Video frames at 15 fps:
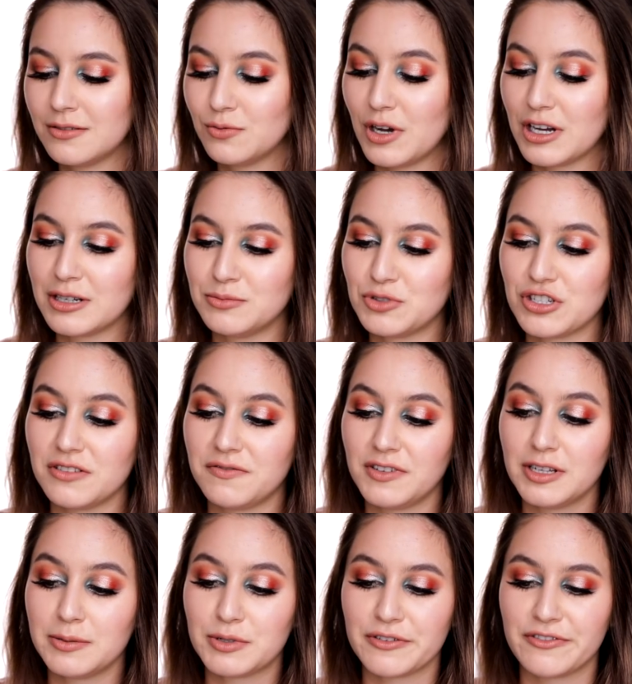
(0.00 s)
Welcome to the
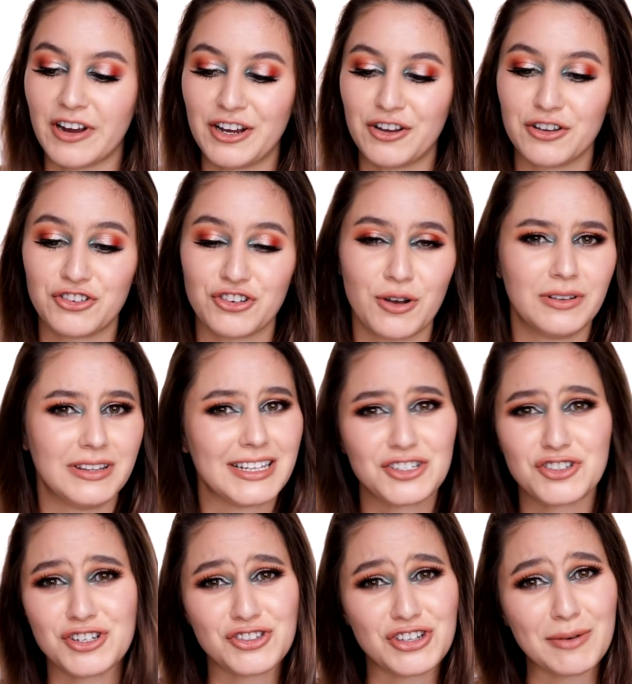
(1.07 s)
Philip DeFranco show, and
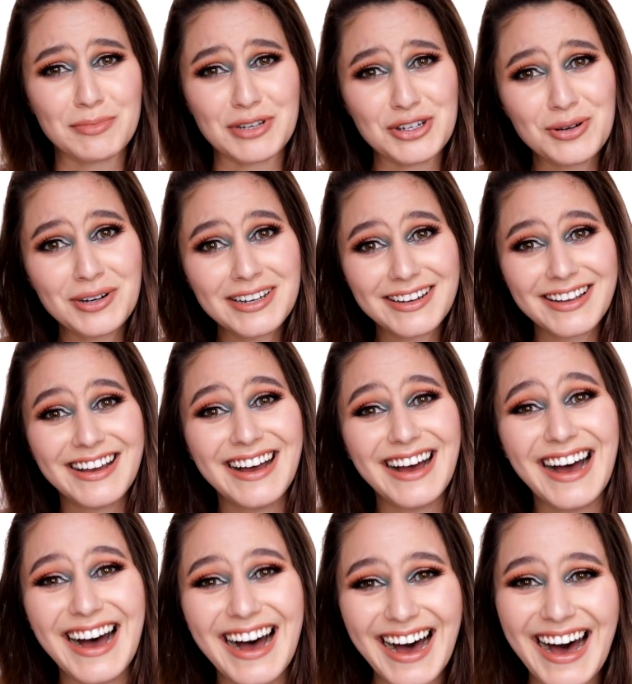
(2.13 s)
let's just jump into it.
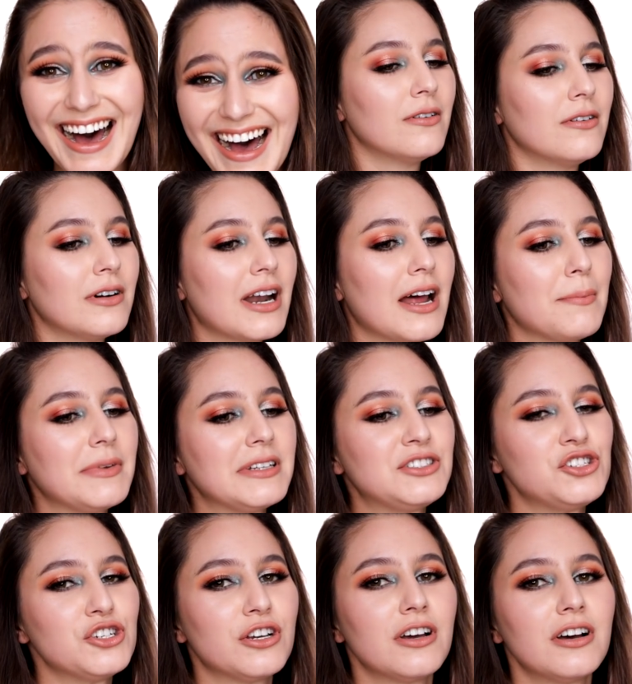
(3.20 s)
What up?
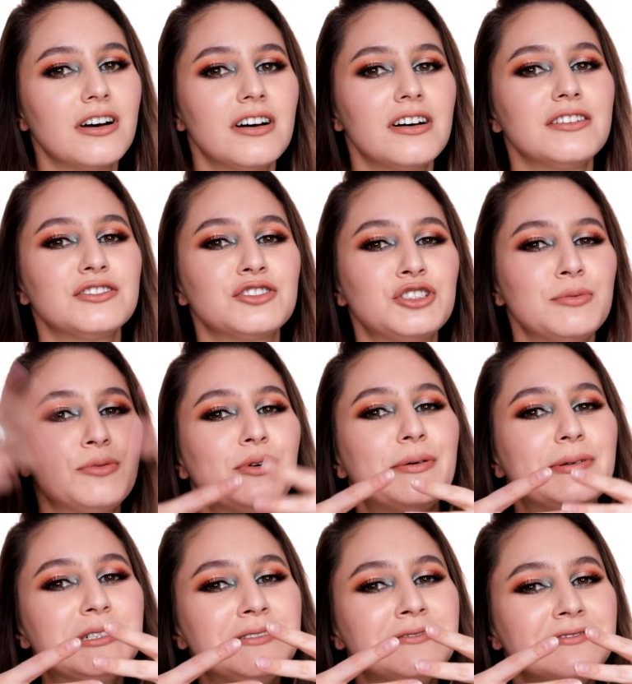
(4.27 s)
It's your girl,
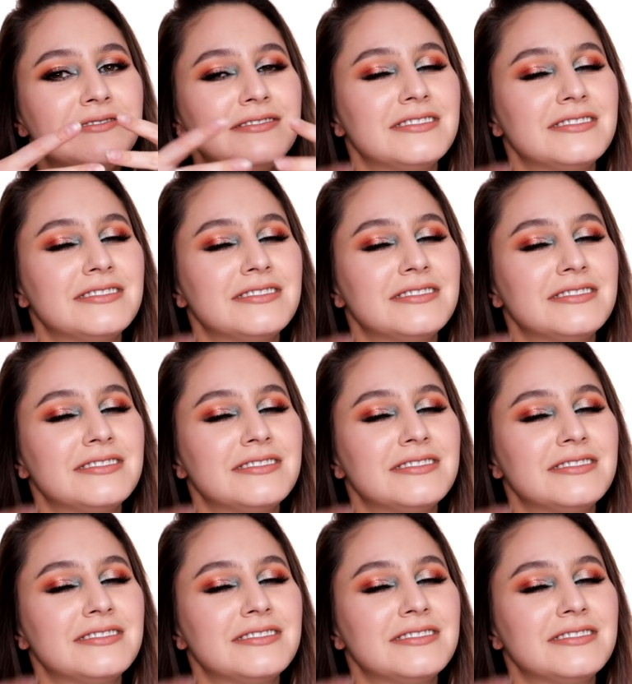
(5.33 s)
Superwoman.